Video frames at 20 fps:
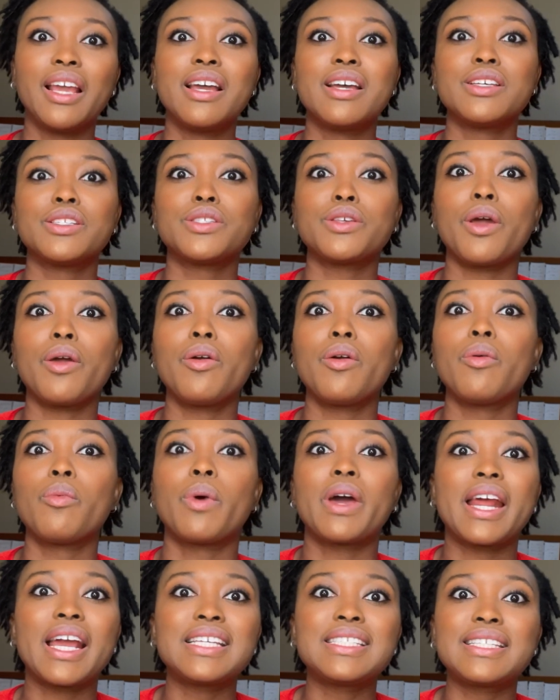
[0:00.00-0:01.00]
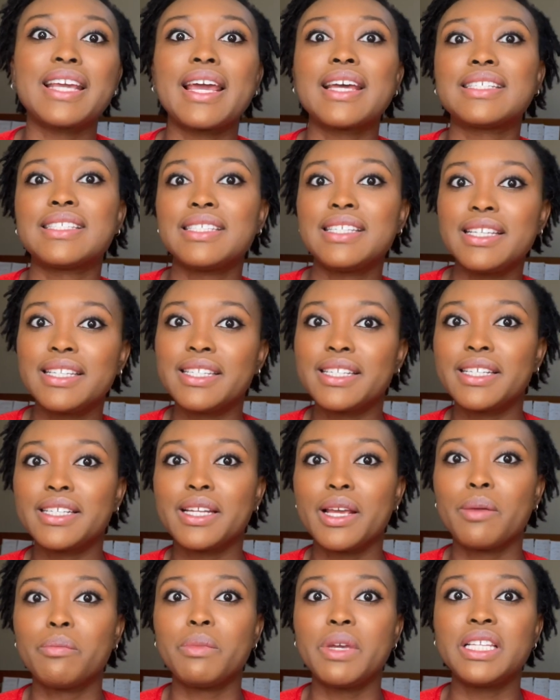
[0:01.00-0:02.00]
So when I say as
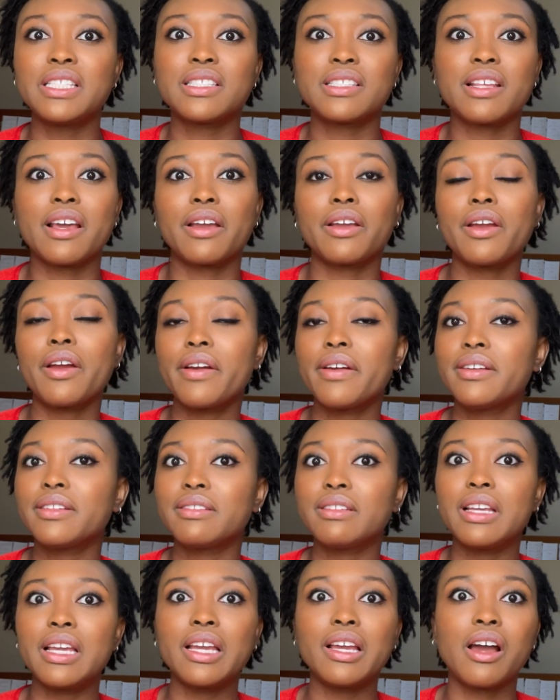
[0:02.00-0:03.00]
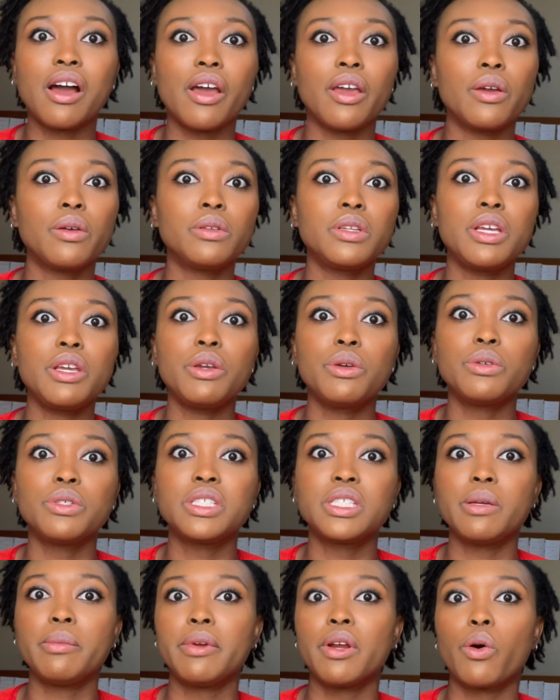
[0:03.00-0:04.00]
needed, it means that currently I only
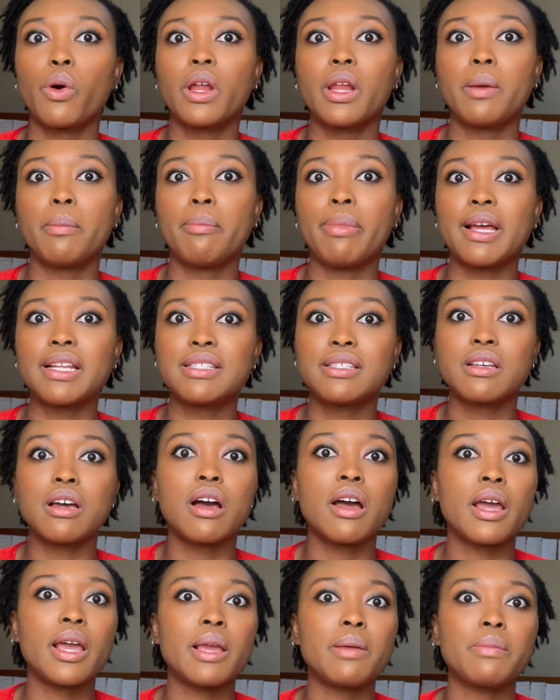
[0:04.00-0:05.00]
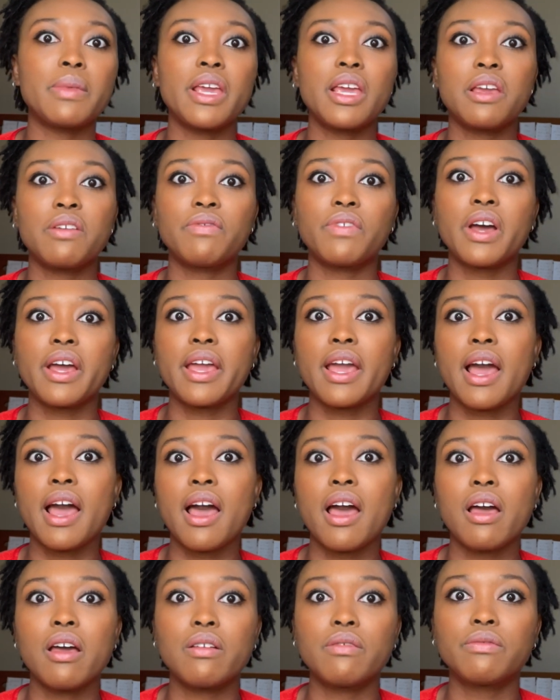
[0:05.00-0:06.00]
use CBD oil at bedtime if I
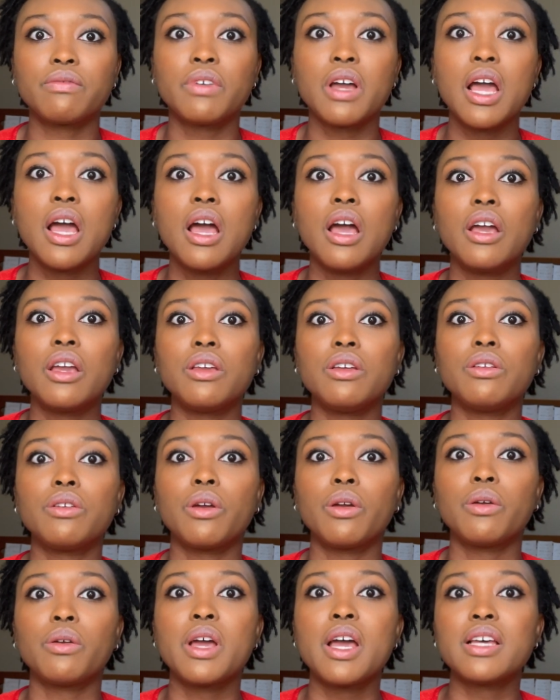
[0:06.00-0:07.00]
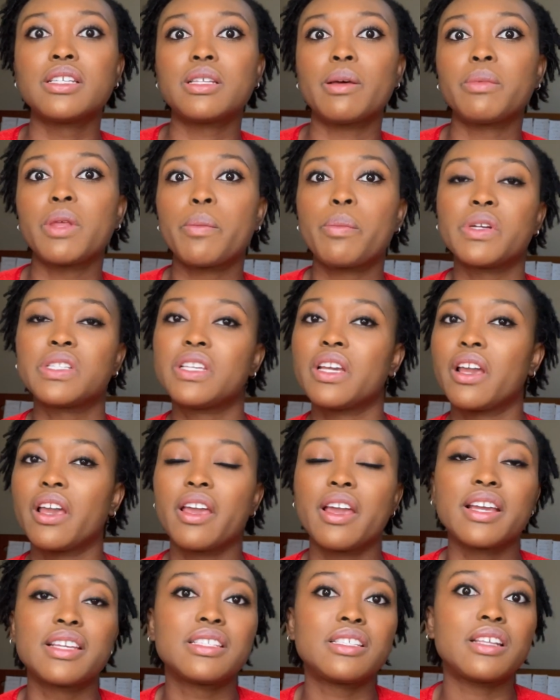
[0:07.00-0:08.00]
have, you know, something
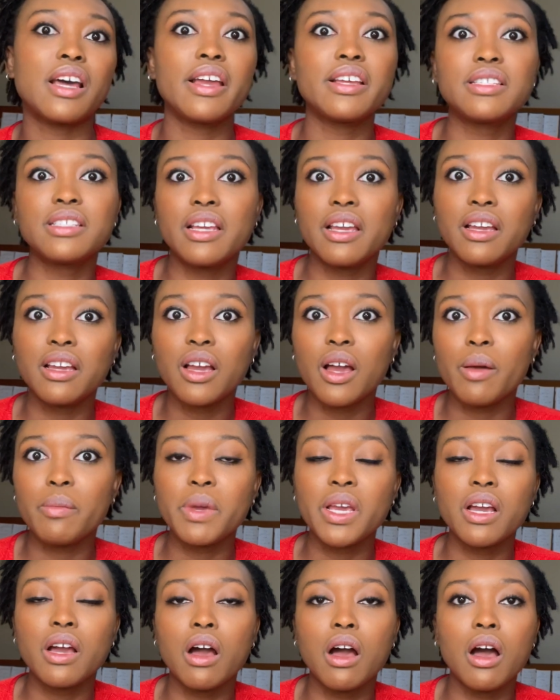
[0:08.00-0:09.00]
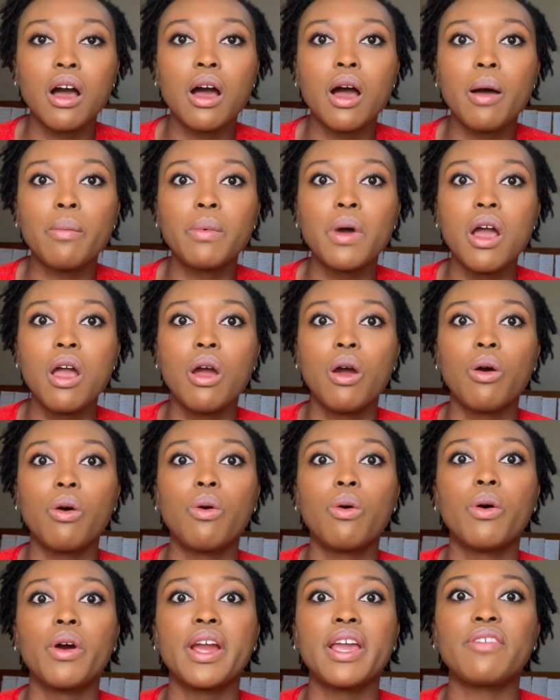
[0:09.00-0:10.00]
particularly exciting coming up,
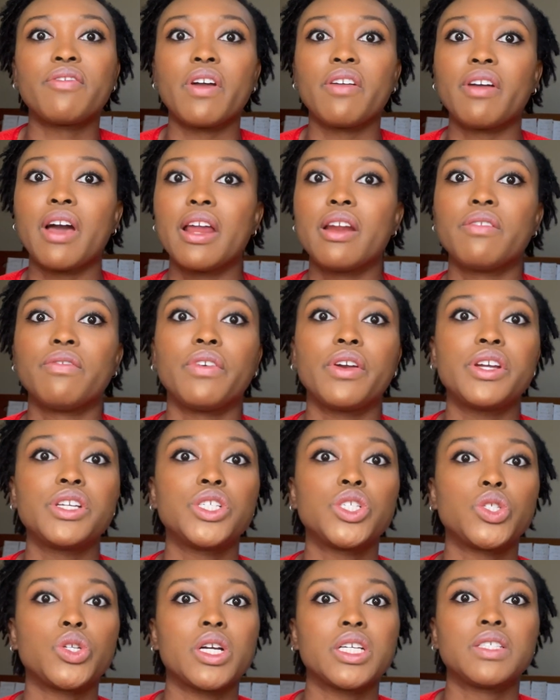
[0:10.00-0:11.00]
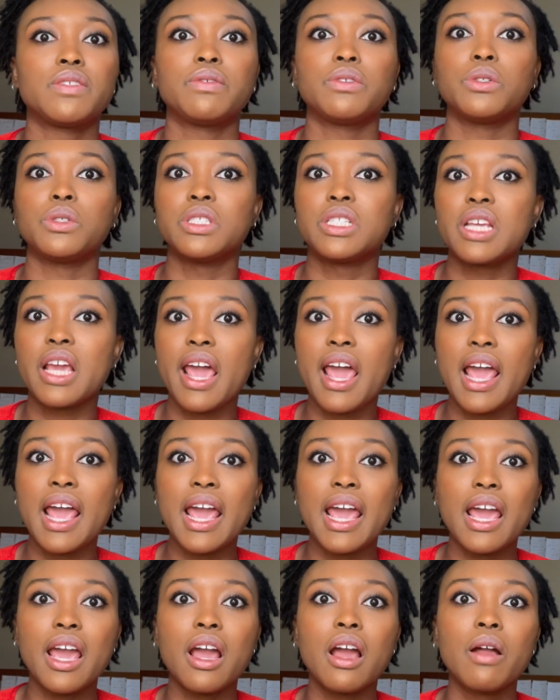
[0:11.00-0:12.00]
or if I've had a very stressful
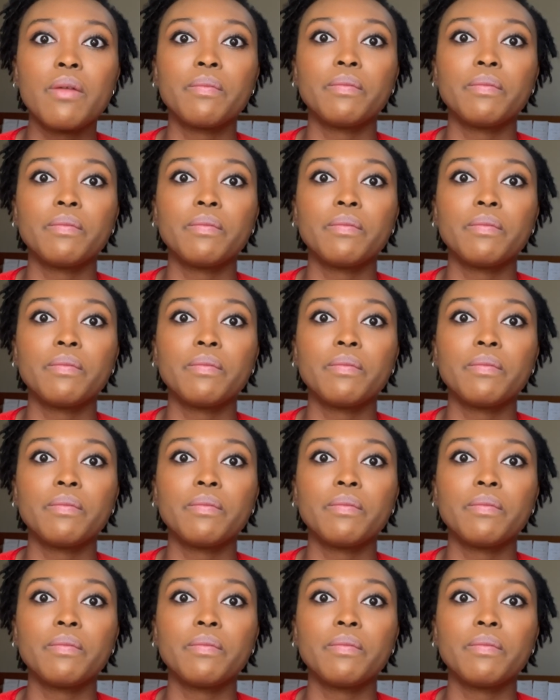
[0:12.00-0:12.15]
day,